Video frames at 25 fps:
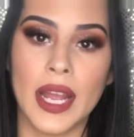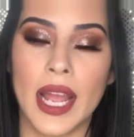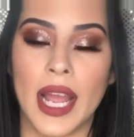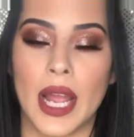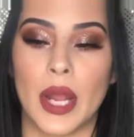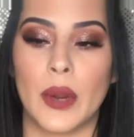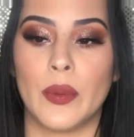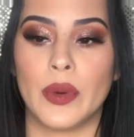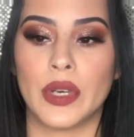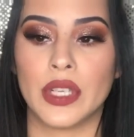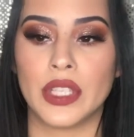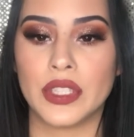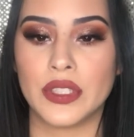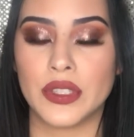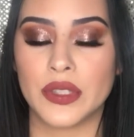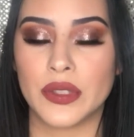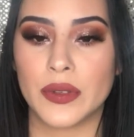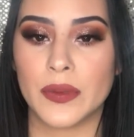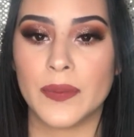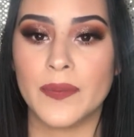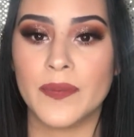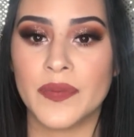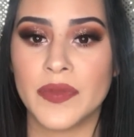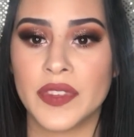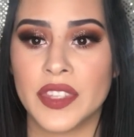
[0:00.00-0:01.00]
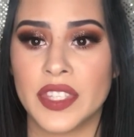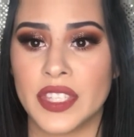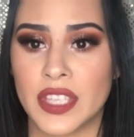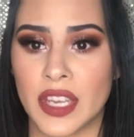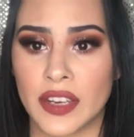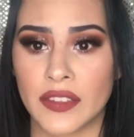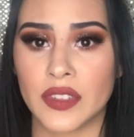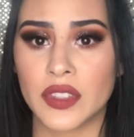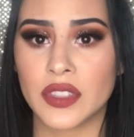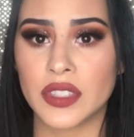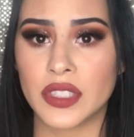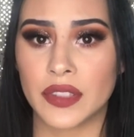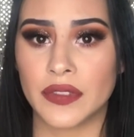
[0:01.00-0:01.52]
I want to do
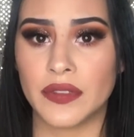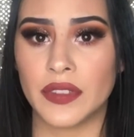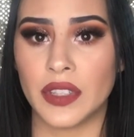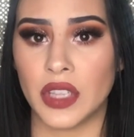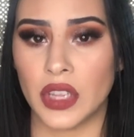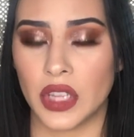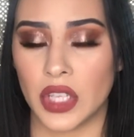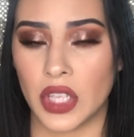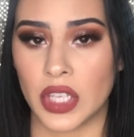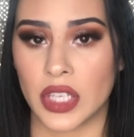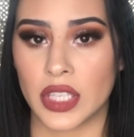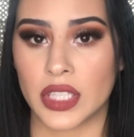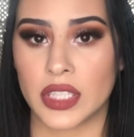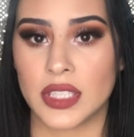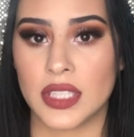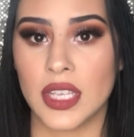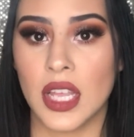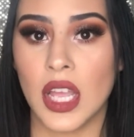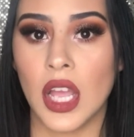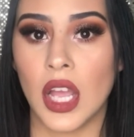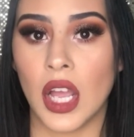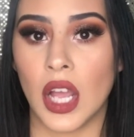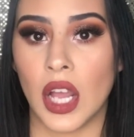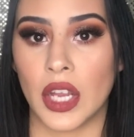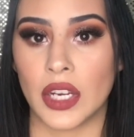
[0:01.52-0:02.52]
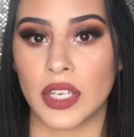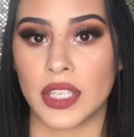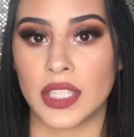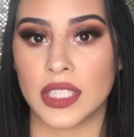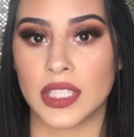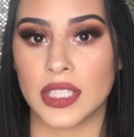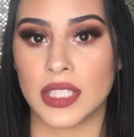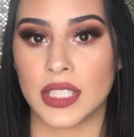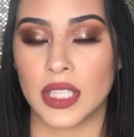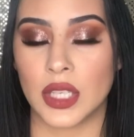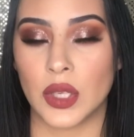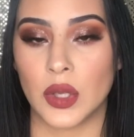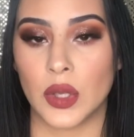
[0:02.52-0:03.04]
several different looks,
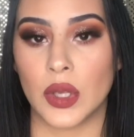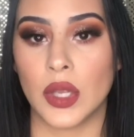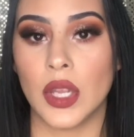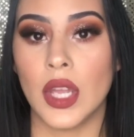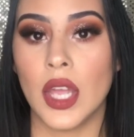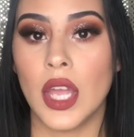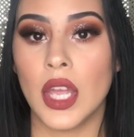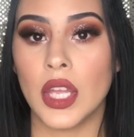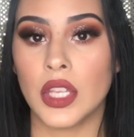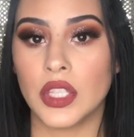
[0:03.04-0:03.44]
honestly,